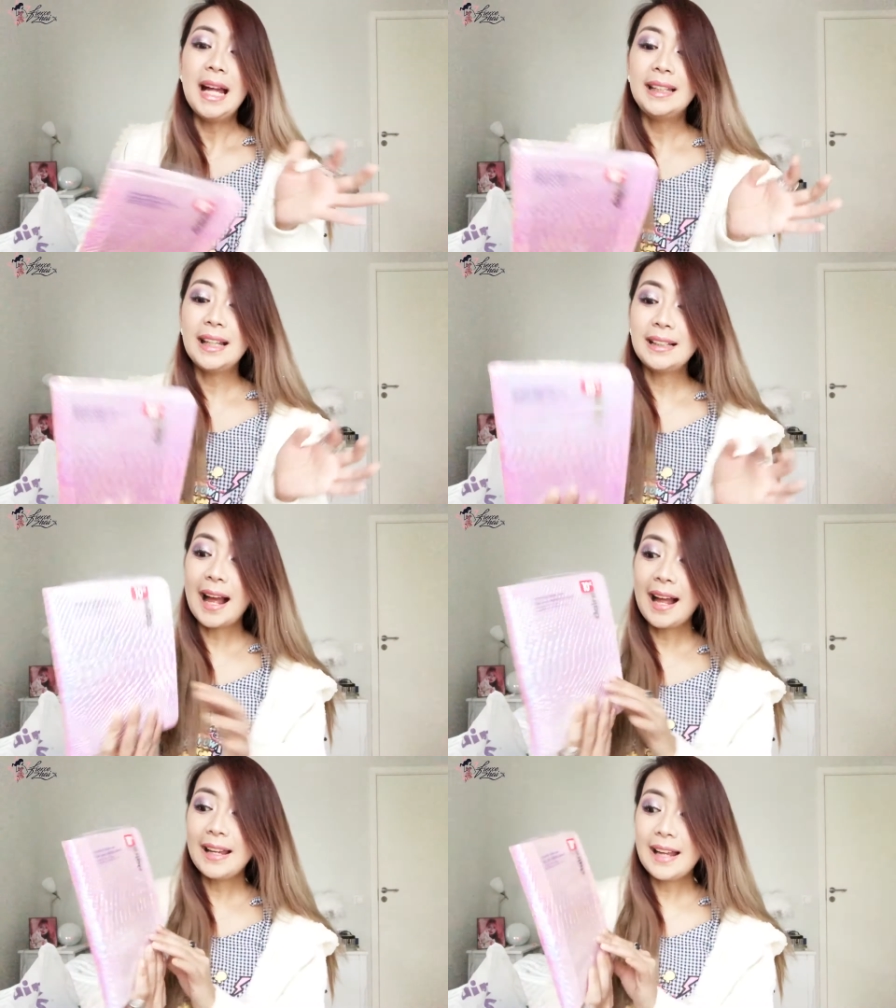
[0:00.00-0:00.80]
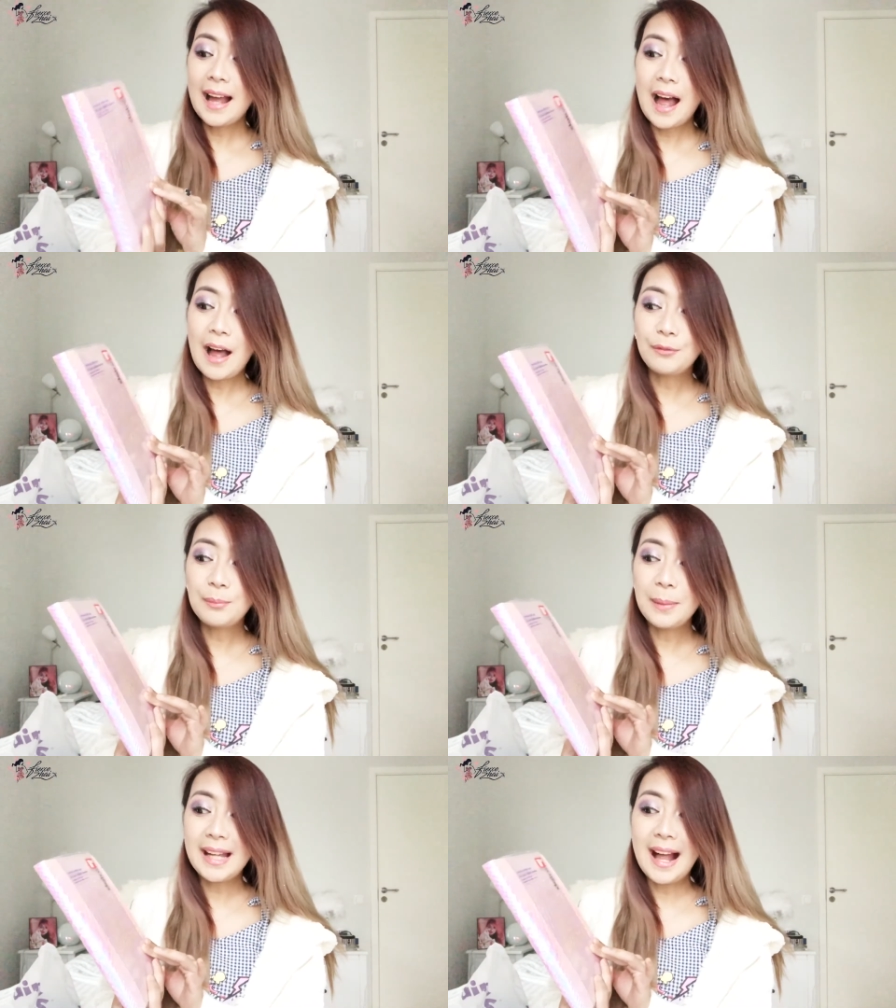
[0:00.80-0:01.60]
that I have
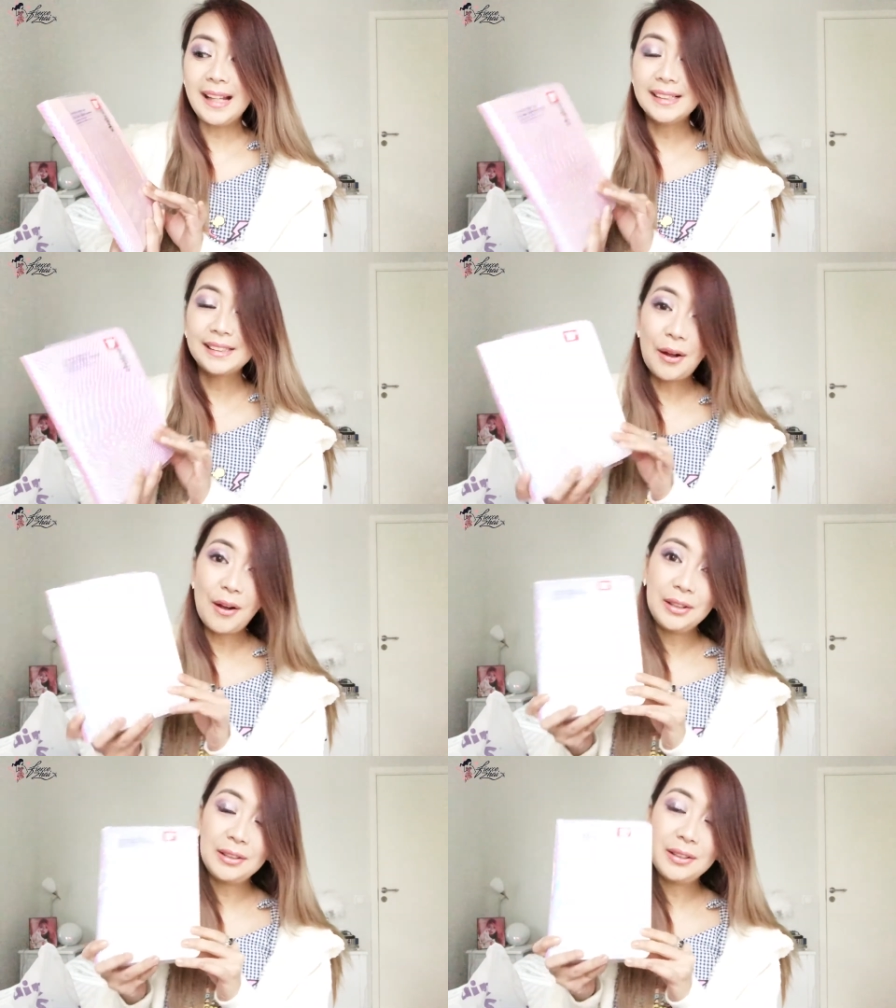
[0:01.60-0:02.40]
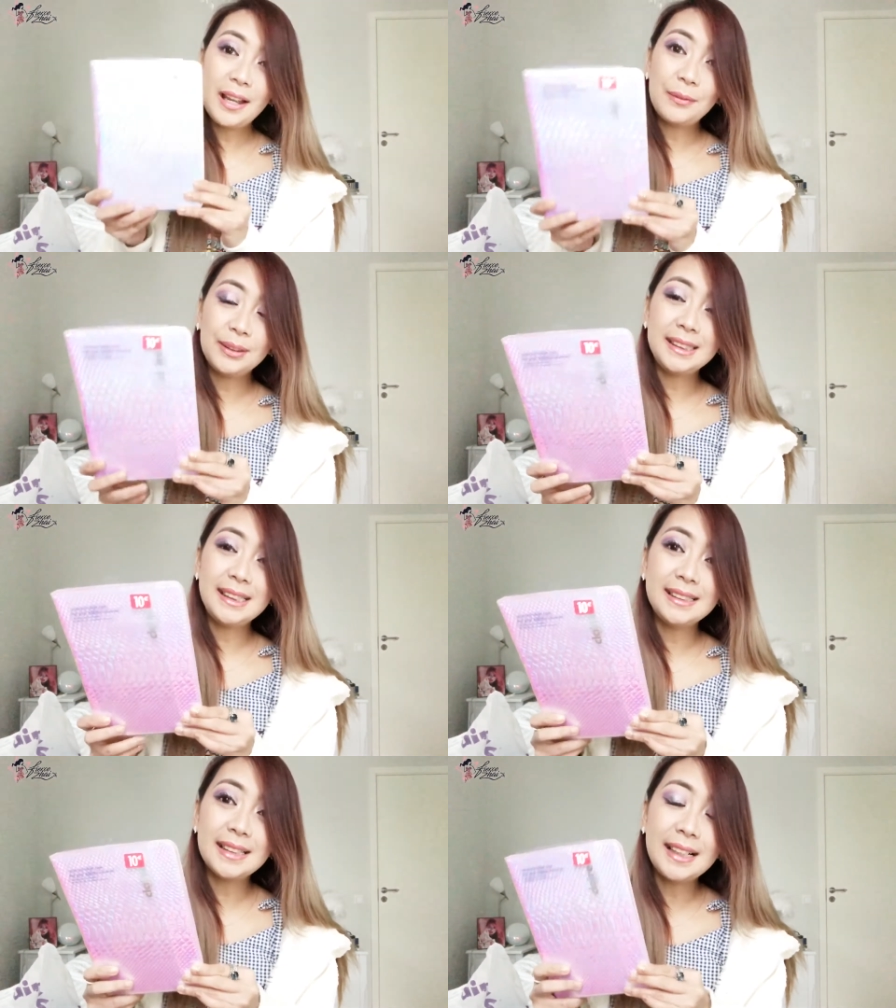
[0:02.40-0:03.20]
my eyes on ever
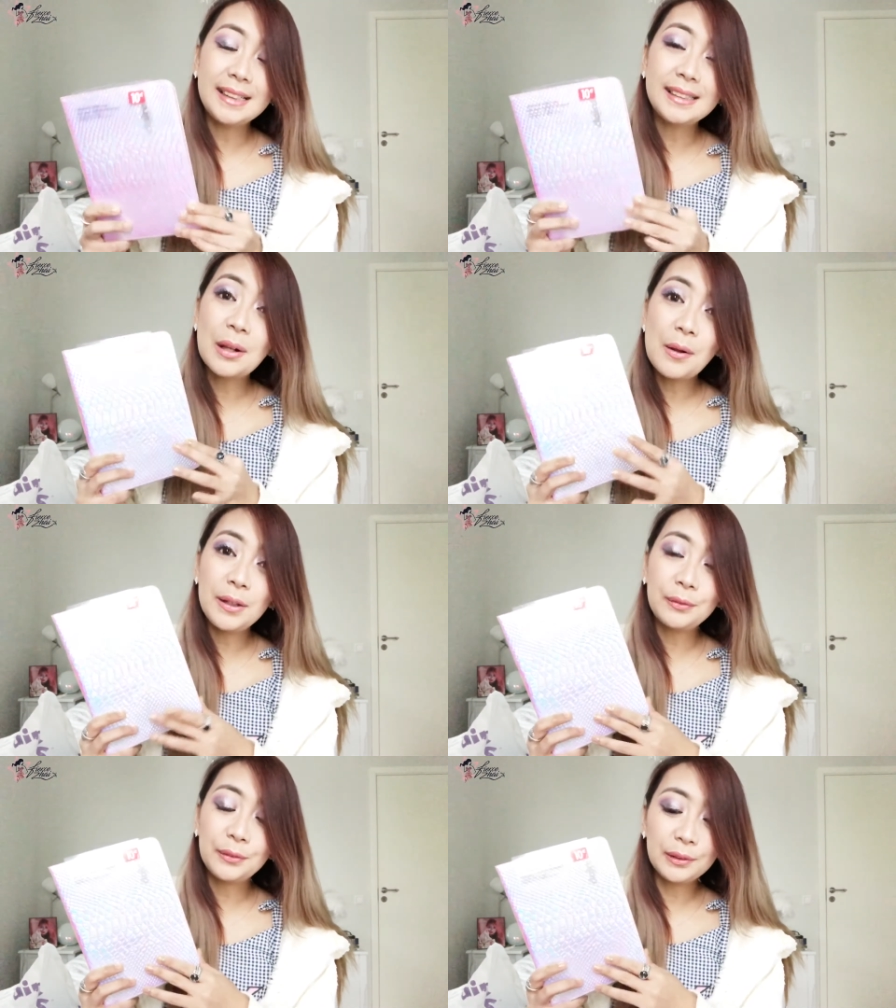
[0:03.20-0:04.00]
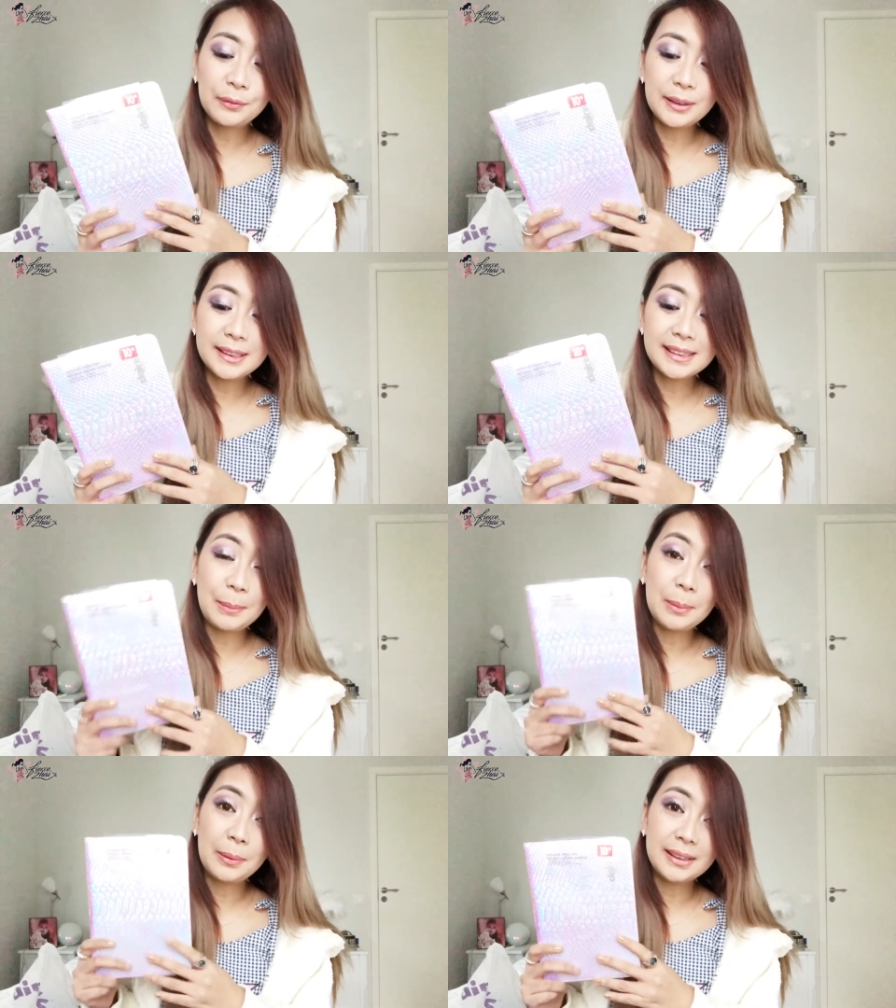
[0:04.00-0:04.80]
since I saw it for the first
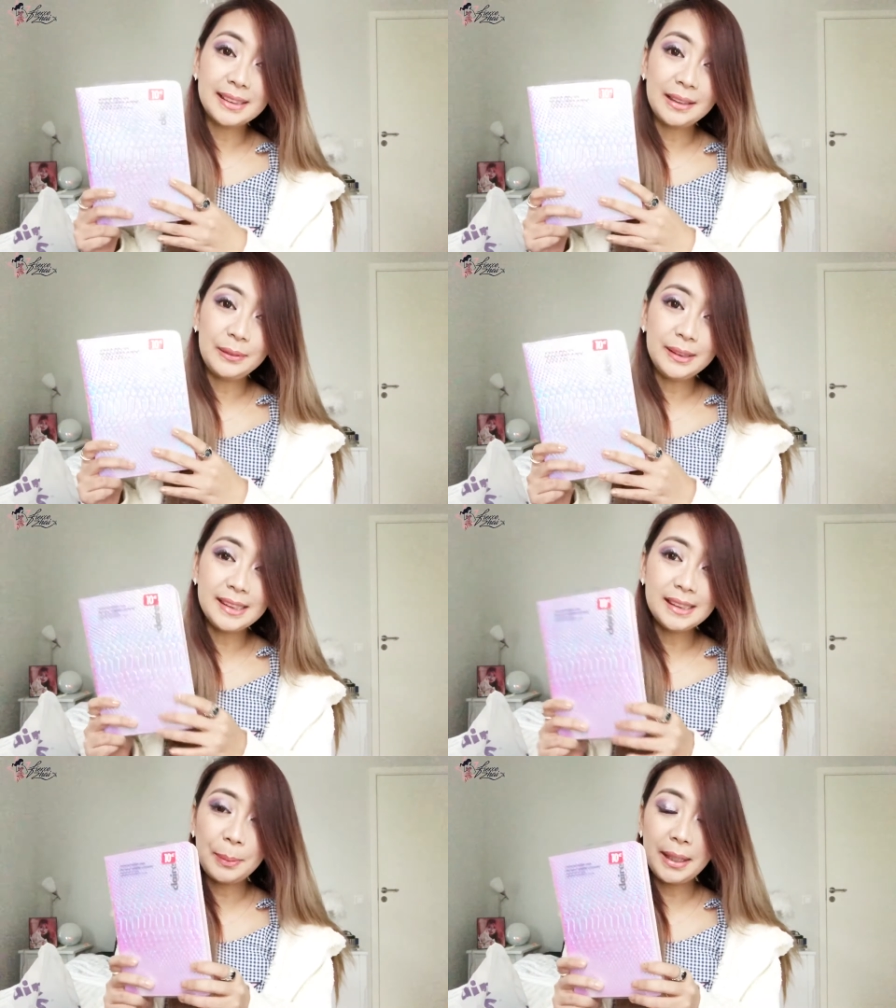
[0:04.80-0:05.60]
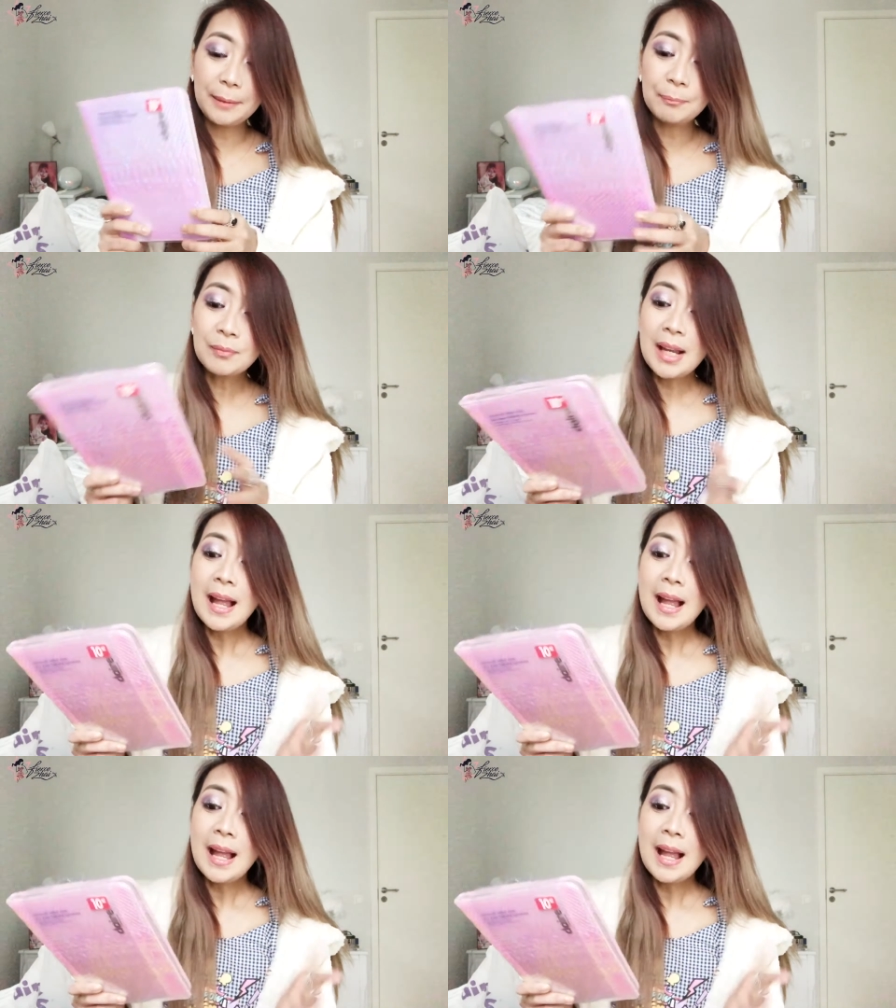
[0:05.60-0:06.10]
time in Barcelona, Spain.